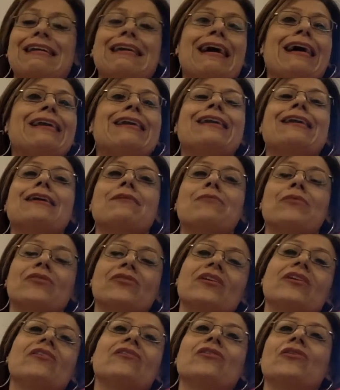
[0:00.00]

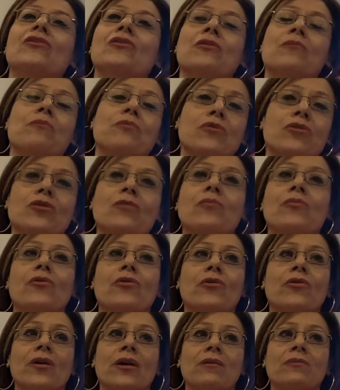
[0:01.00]
99% of the computer
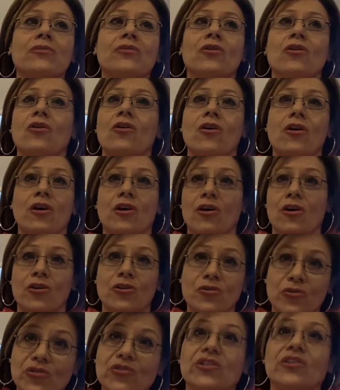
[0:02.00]
programs are
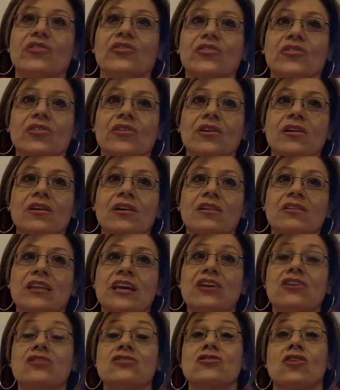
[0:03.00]
useless.
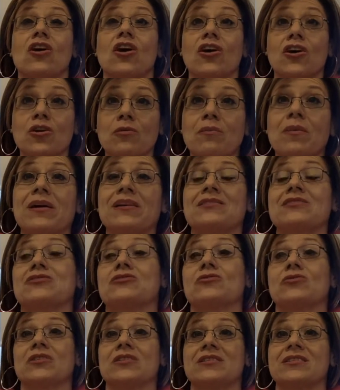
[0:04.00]
They just occupy
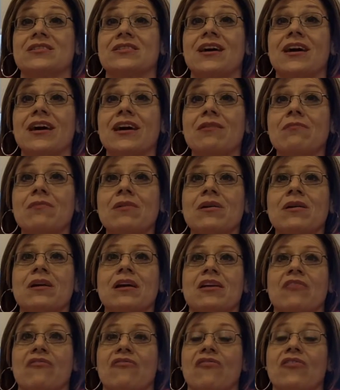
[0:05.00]
students' time,
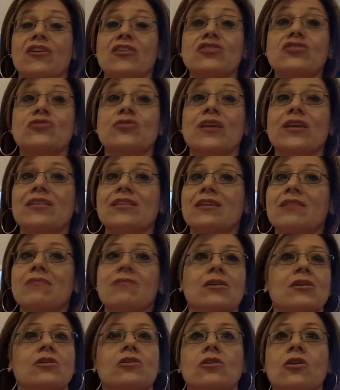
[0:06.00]
frustrate them.
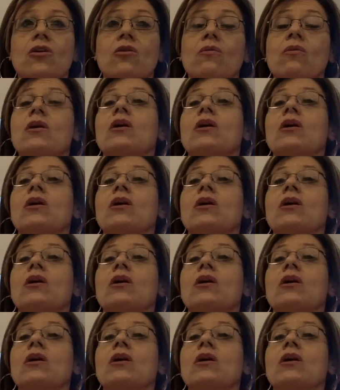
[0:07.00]
No.